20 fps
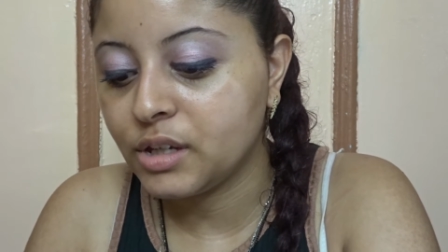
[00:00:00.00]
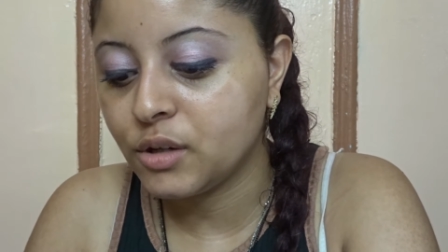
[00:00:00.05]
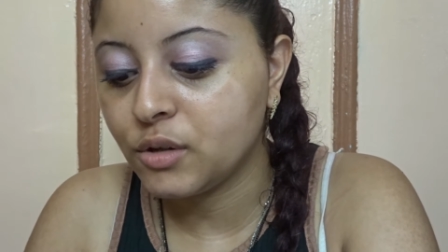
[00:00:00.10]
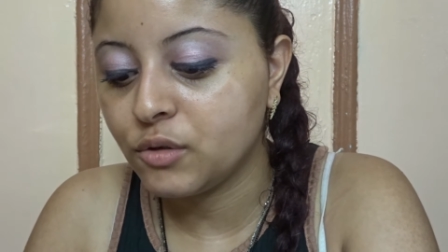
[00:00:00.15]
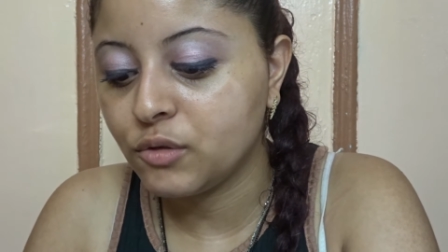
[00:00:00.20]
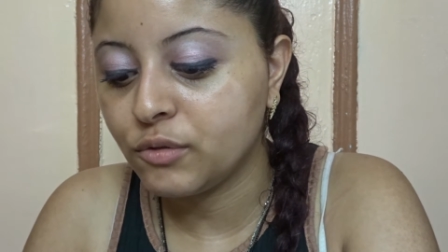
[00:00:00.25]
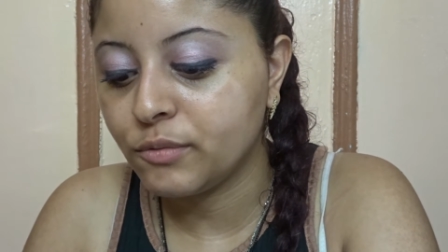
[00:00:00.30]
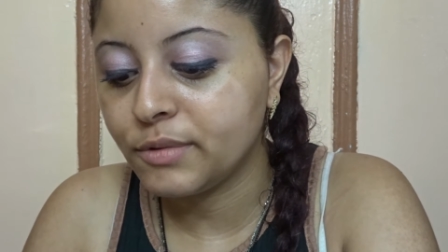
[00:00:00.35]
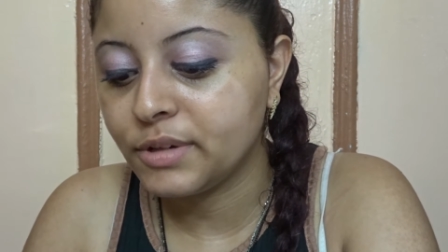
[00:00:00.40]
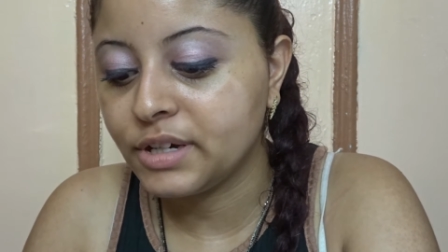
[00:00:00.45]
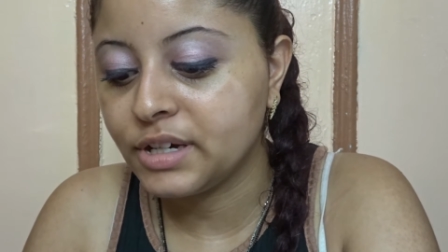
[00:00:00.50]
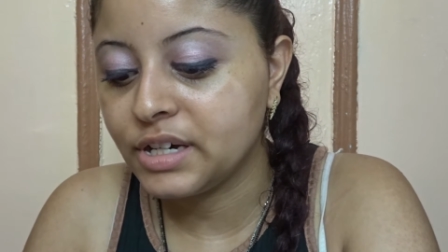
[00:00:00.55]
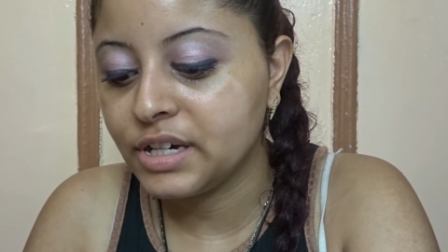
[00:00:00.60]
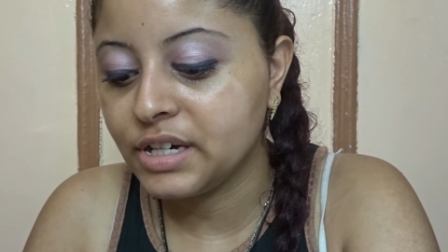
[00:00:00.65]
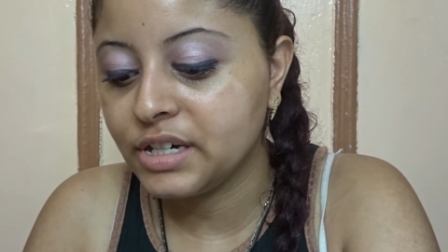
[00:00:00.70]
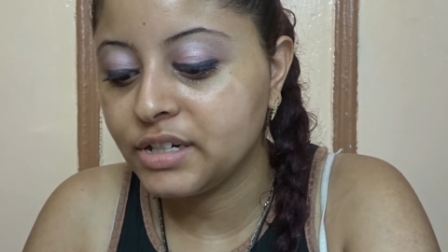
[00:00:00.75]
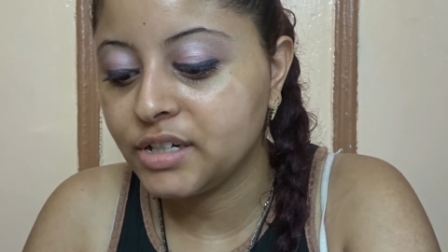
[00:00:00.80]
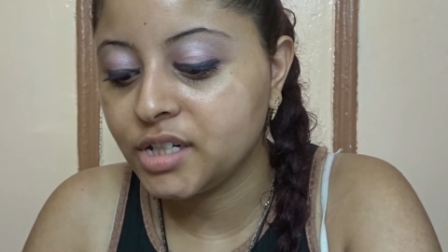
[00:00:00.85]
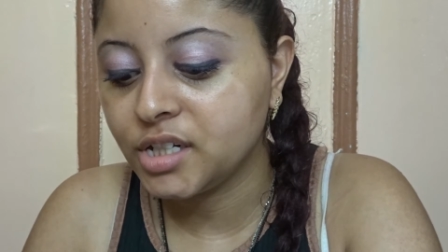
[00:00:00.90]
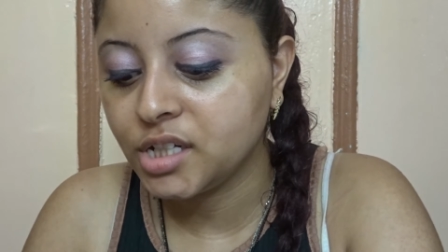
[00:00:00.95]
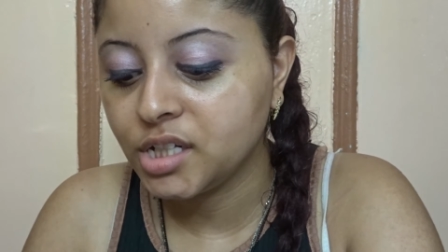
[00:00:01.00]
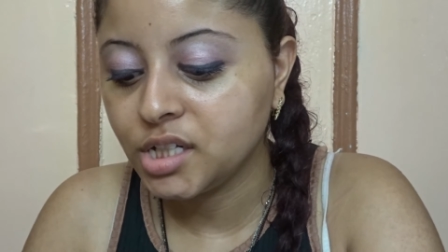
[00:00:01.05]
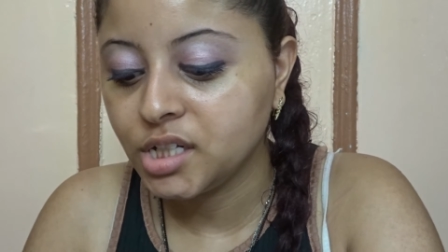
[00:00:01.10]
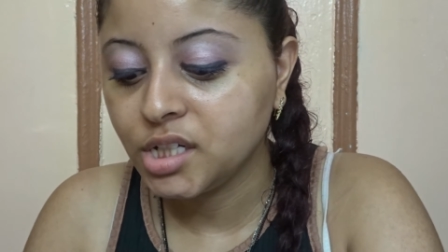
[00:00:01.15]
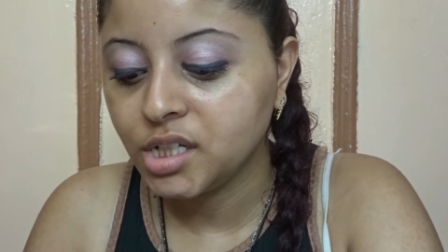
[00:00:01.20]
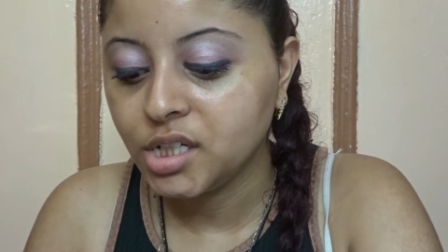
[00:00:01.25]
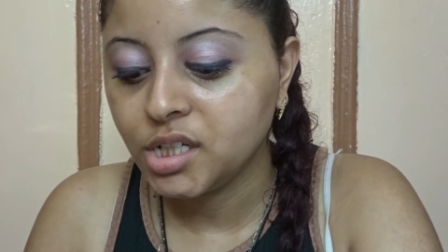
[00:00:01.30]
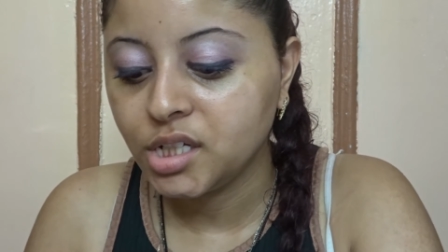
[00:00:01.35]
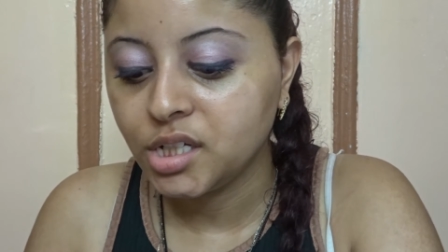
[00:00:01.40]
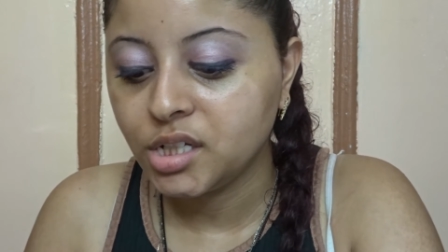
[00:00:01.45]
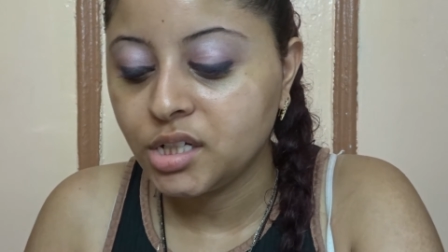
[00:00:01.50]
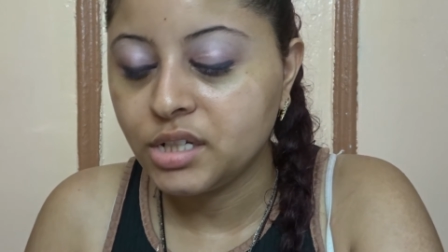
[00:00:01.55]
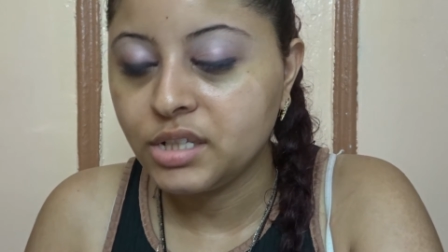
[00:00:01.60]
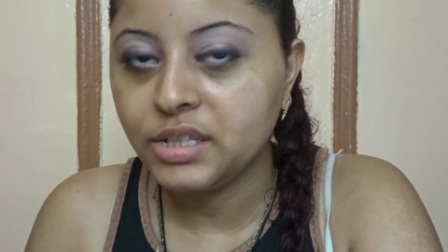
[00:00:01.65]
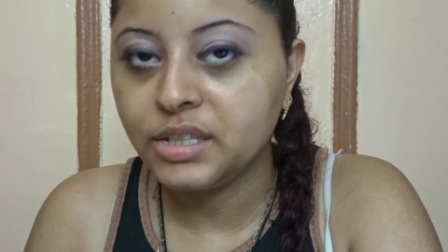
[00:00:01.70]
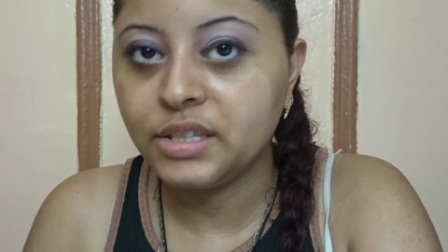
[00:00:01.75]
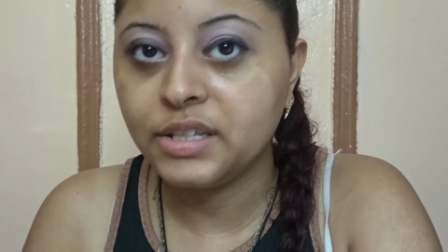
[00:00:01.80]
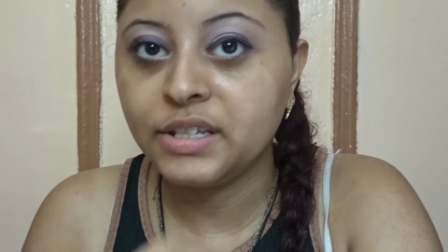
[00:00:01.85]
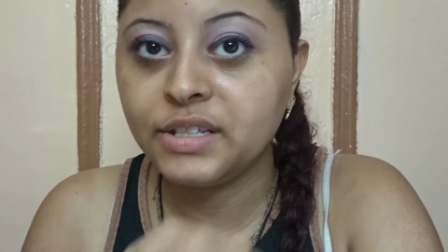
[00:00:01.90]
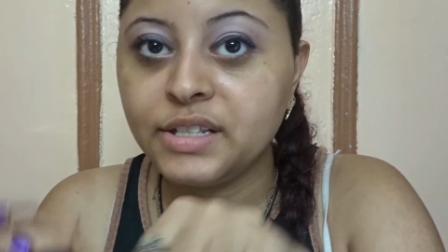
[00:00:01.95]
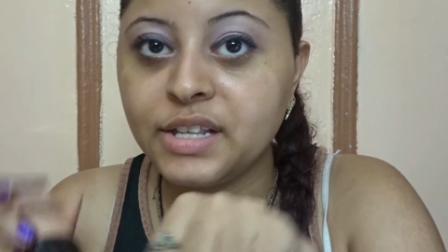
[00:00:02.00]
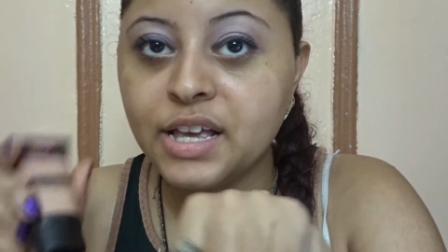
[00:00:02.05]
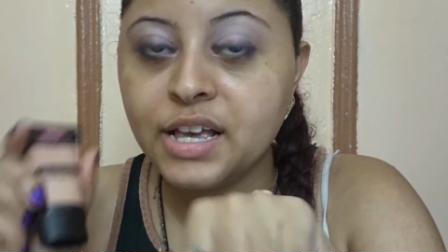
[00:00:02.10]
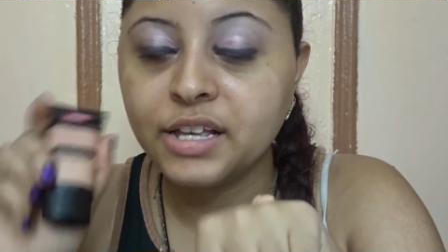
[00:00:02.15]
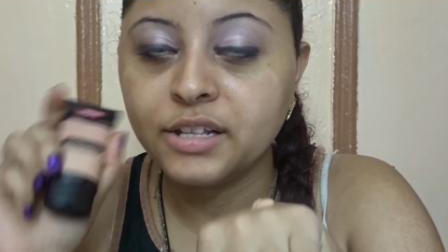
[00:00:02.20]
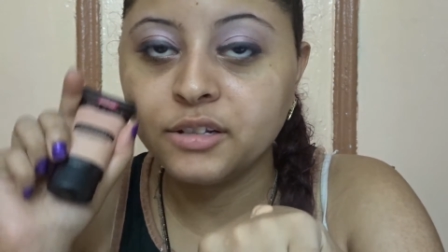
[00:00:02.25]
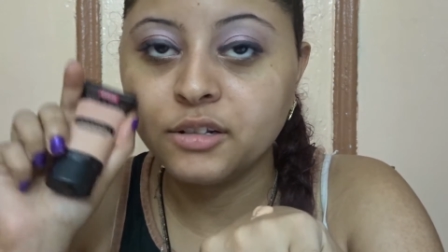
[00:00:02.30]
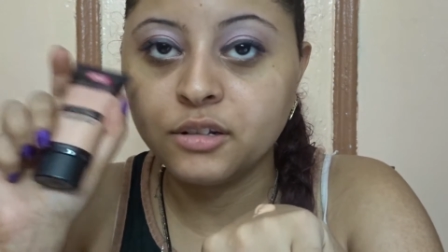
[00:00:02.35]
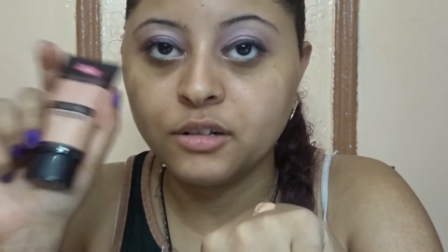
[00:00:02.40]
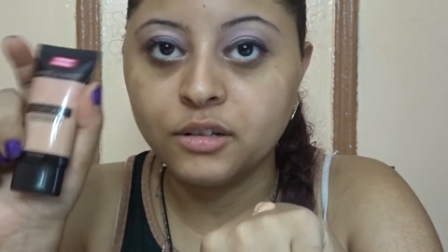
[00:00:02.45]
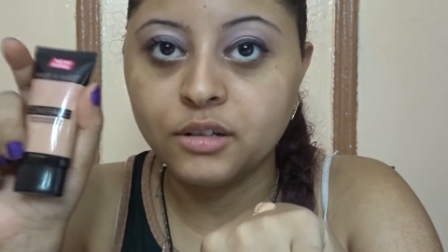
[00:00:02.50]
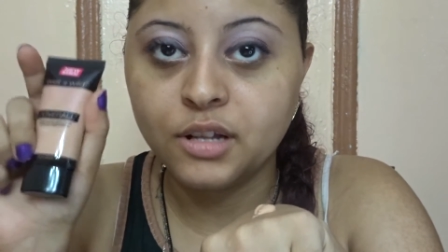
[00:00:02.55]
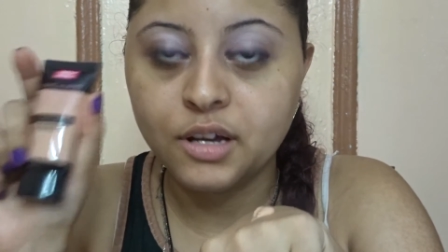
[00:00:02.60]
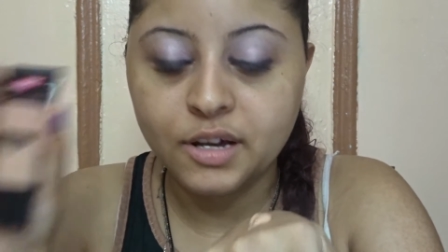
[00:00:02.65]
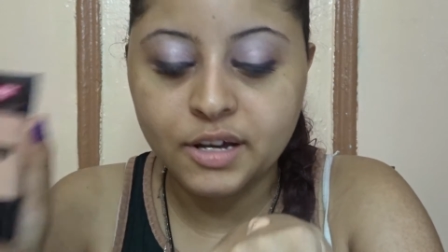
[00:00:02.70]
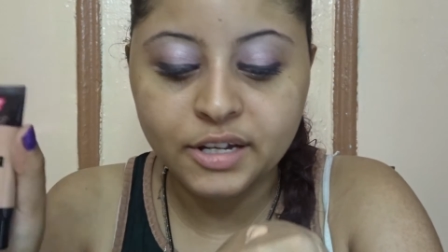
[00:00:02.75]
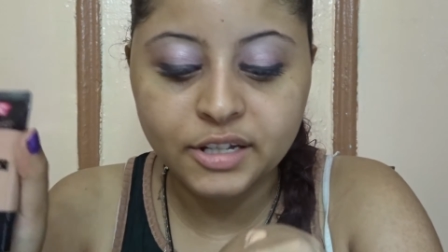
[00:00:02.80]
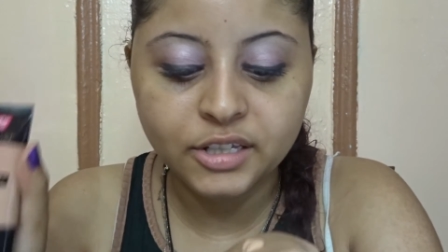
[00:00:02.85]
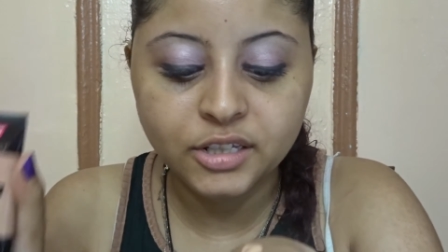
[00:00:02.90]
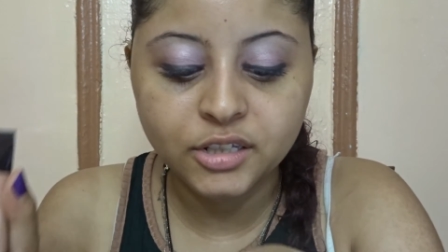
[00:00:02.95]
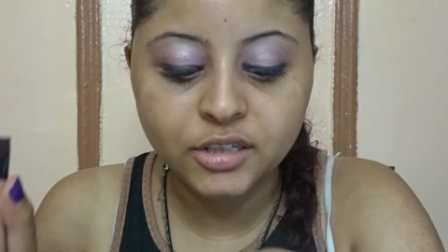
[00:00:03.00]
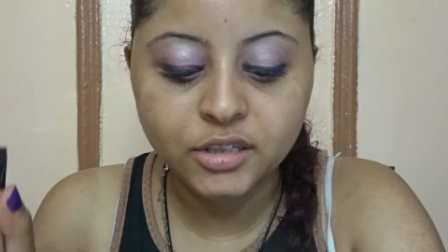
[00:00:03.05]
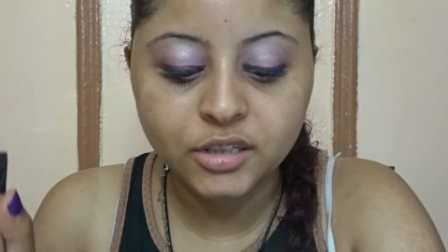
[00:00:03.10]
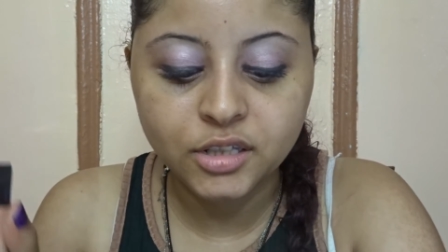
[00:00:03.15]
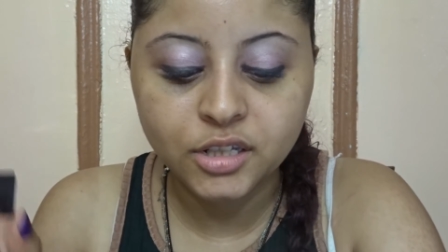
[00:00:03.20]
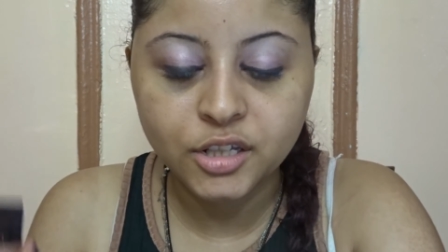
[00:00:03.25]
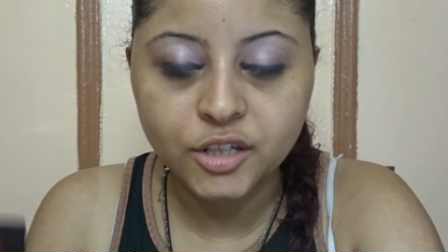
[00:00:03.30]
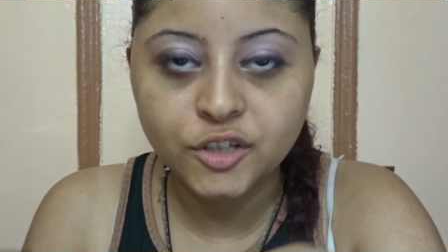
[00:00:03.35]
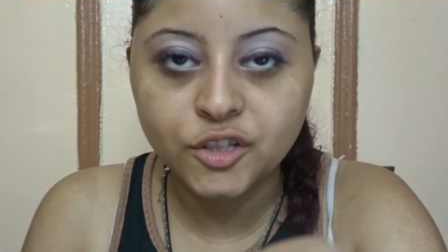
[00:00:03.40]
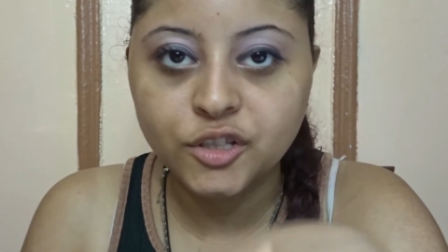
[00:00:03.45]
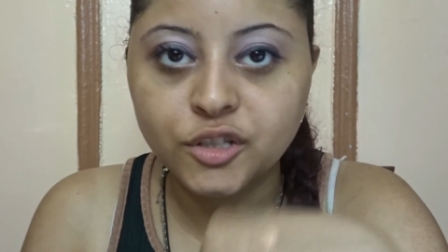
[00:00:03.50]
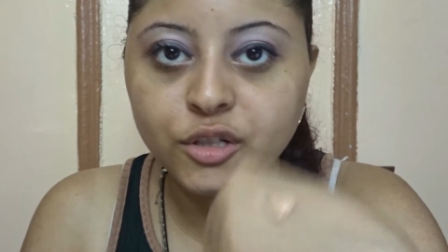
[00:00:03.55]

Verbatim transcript: oh my god, this has a lot in this.